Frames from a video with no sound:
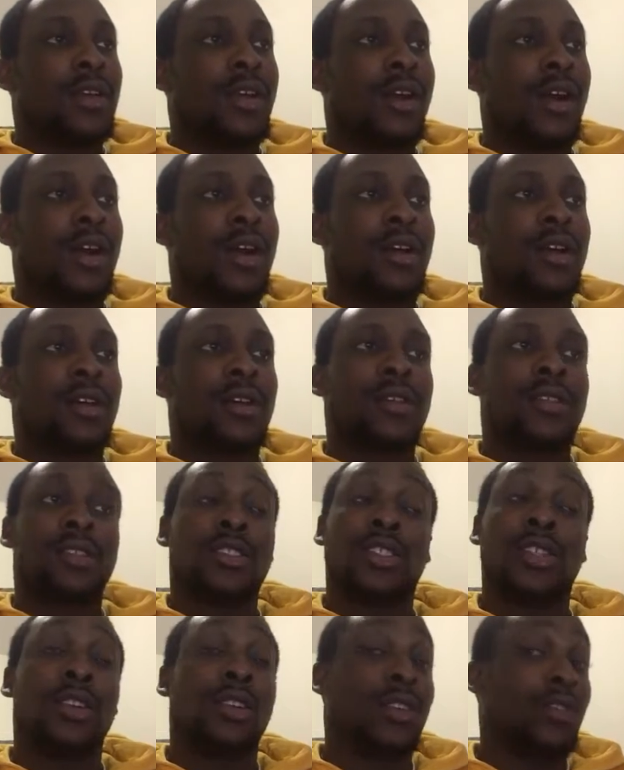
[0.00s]

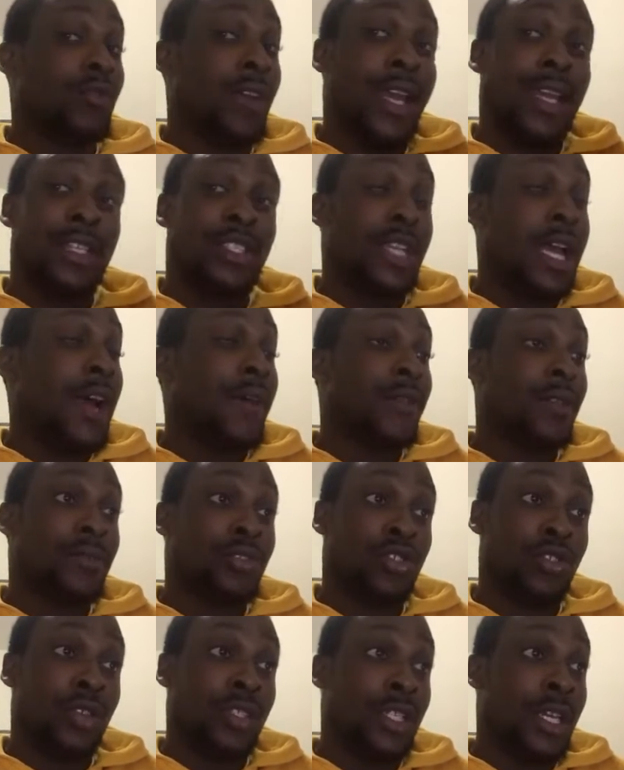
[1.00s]
So great job
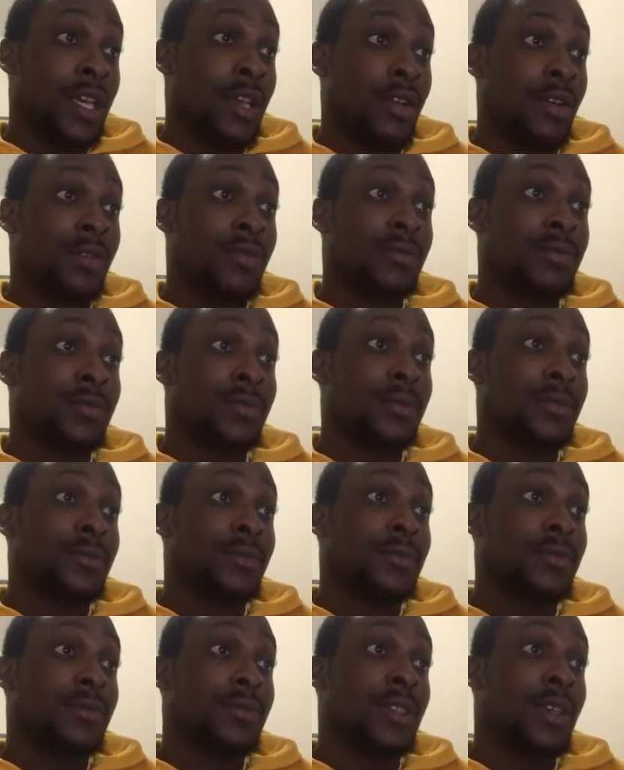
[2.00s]
from George Hill.
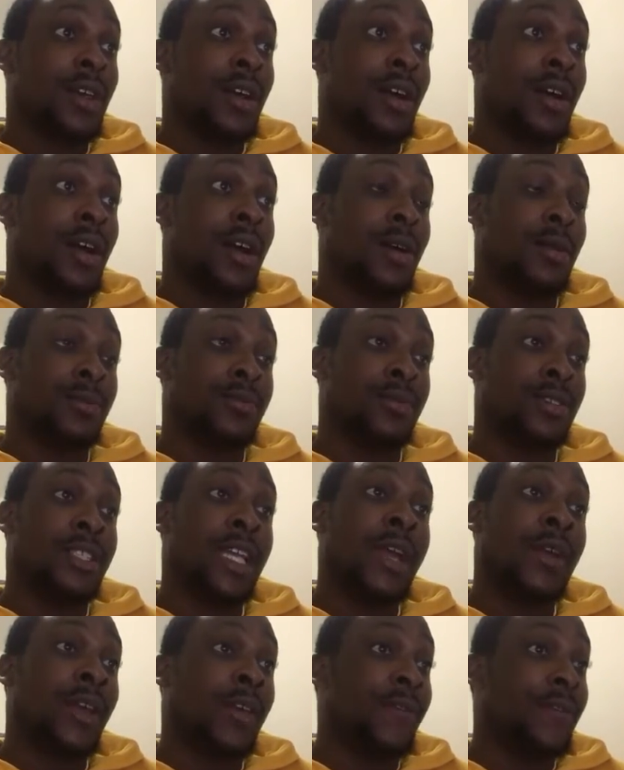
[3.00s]

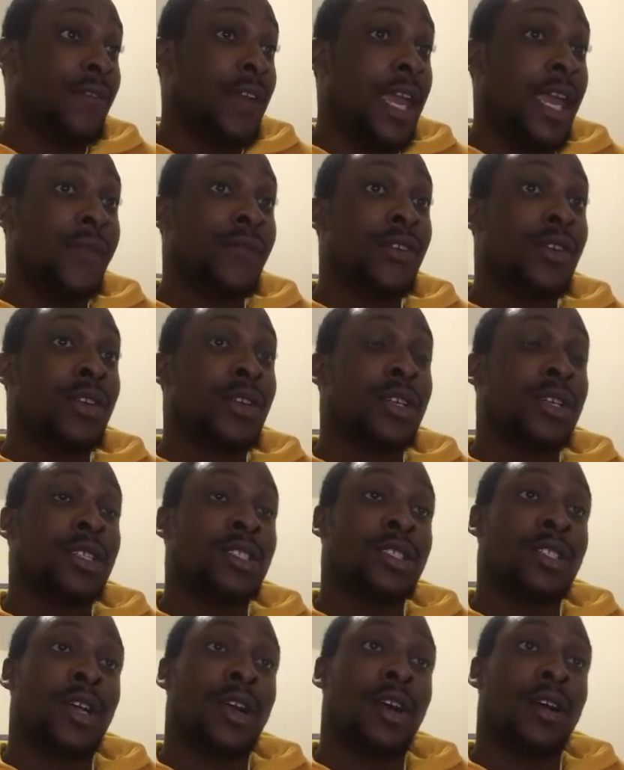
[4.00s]
Derek
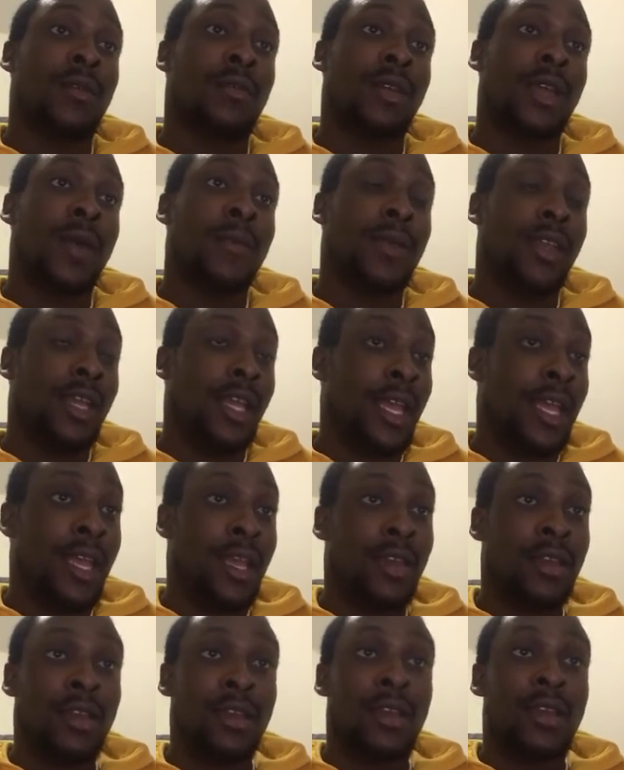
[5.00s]
Favors coming
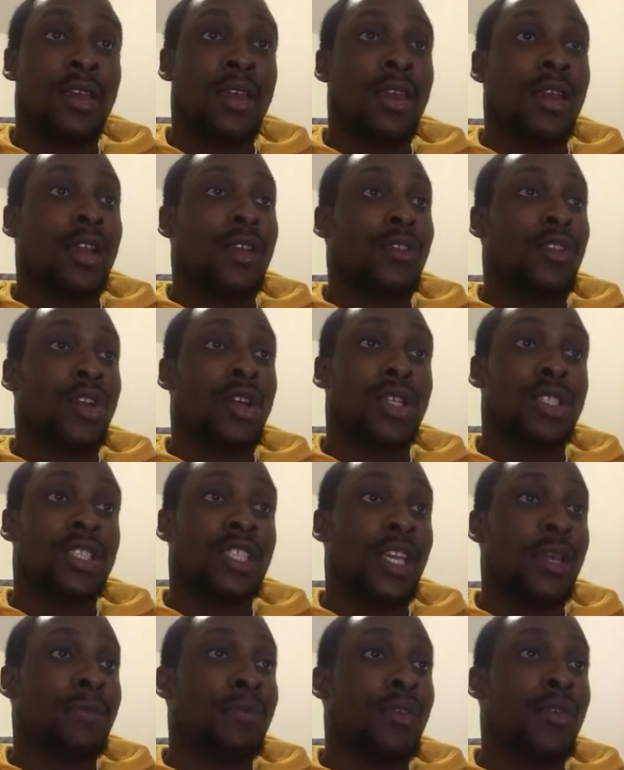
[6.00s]
in,
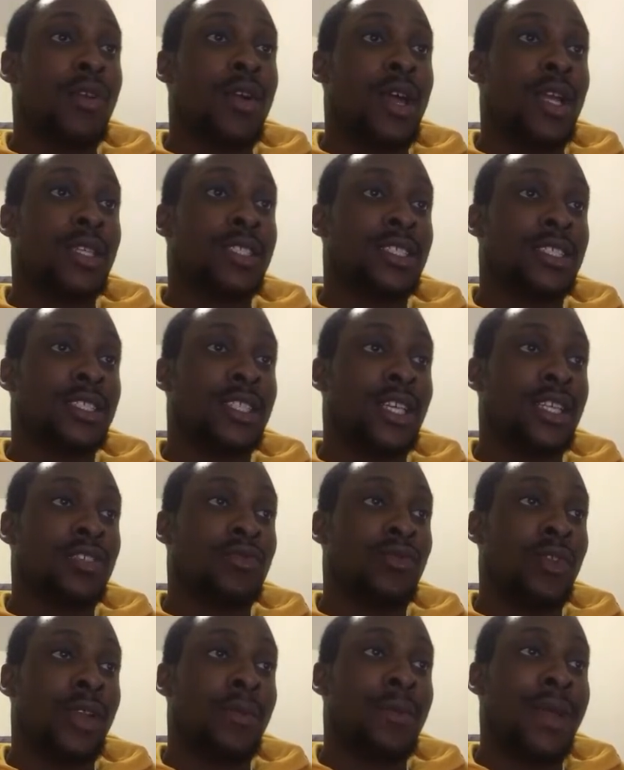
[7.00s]
13 points,
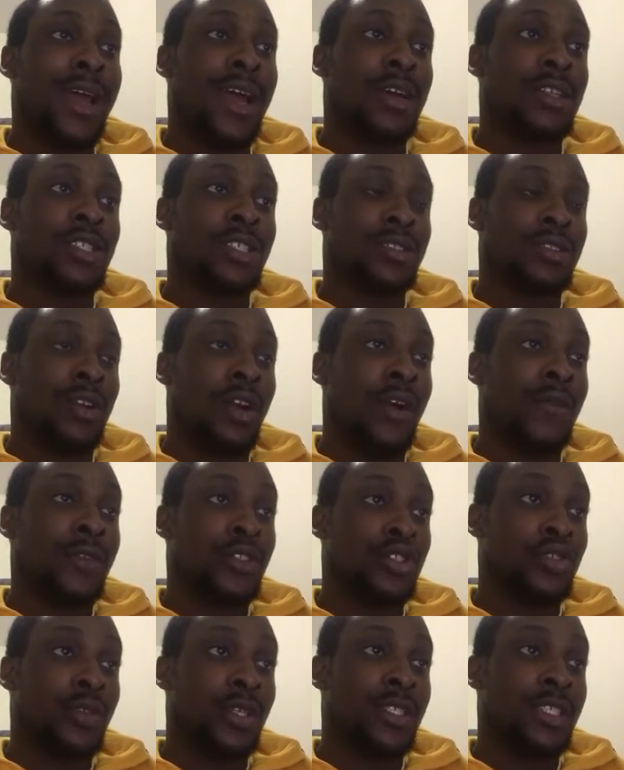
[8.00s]
6 rebounds off
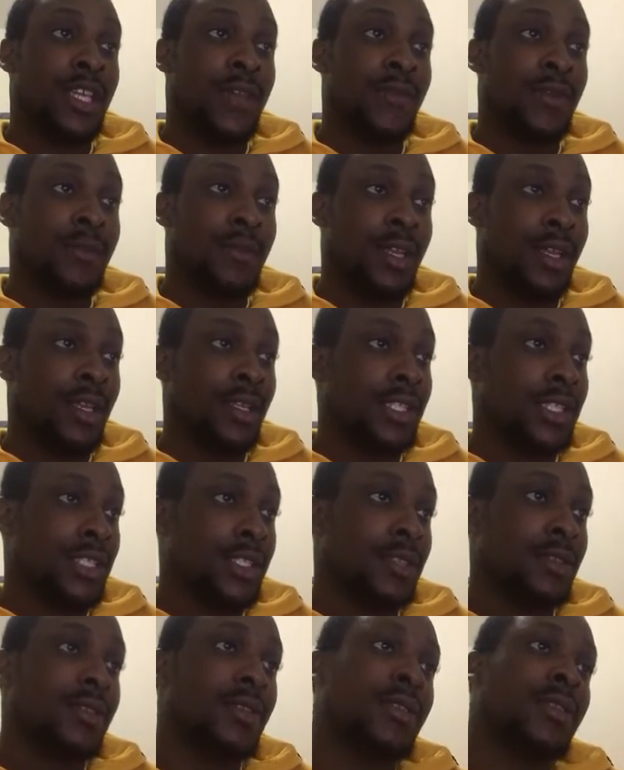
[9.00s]
of 27
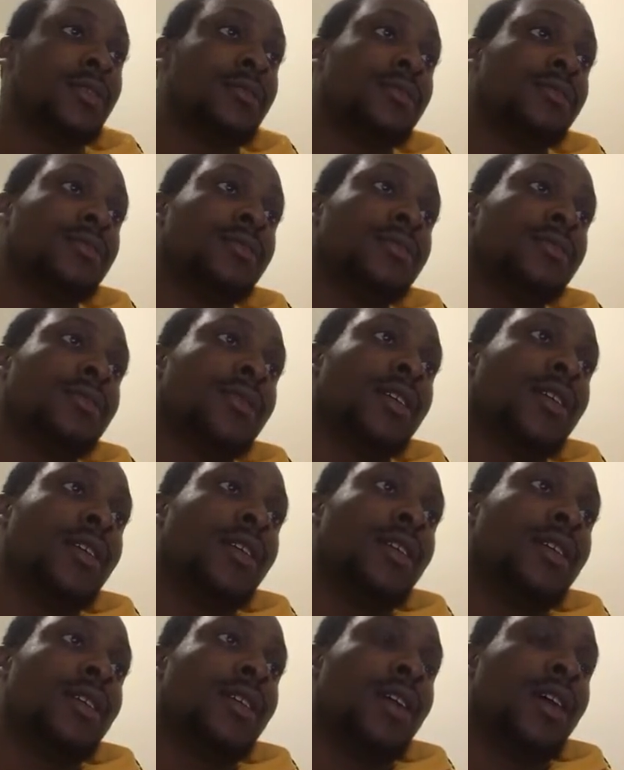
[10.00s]
minutes.
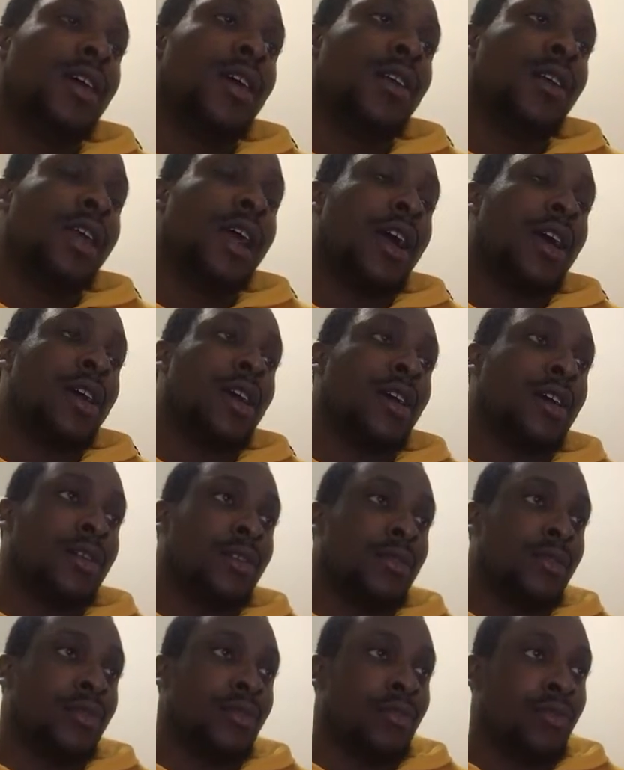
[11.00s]
You
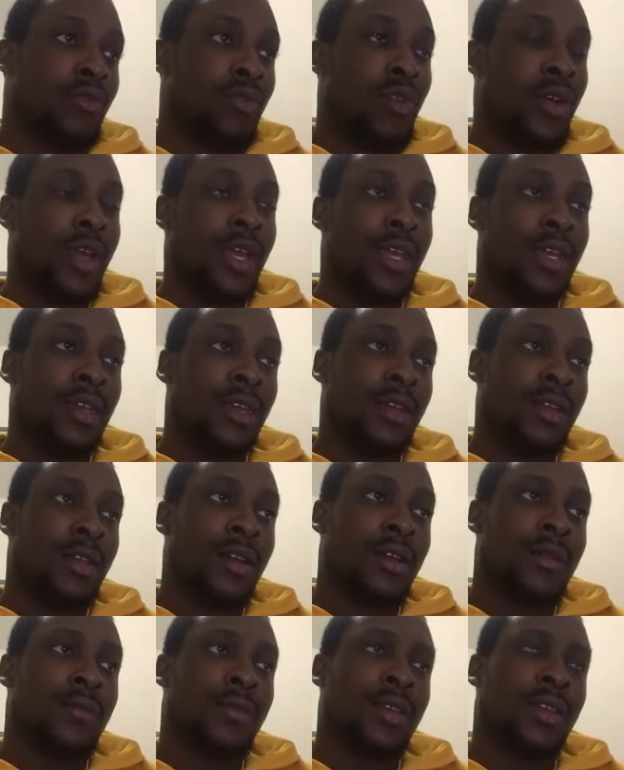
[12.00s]
got
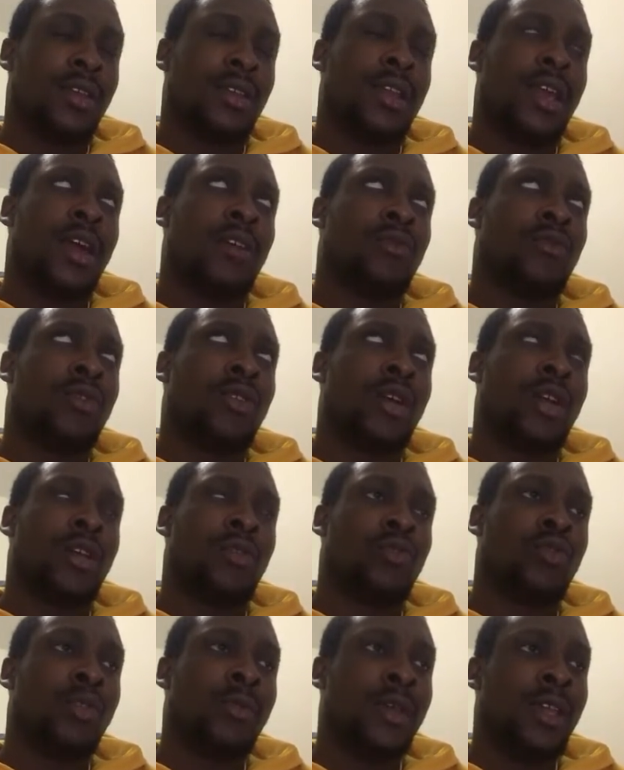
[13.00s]

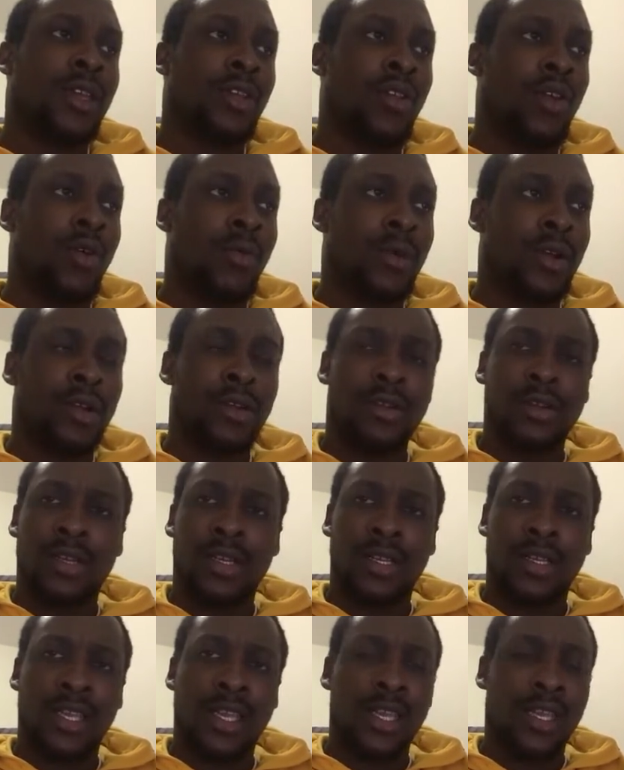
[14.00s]
Rudy Gobert,
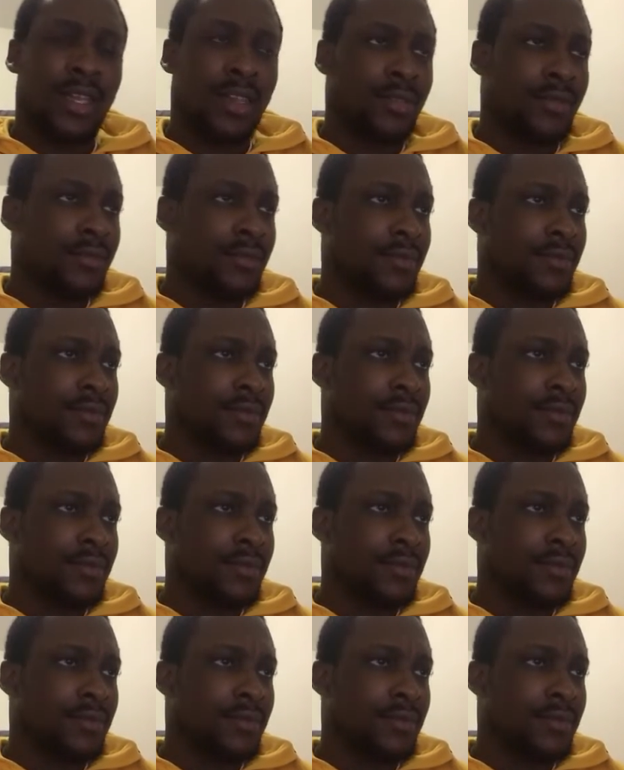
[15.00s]
I think.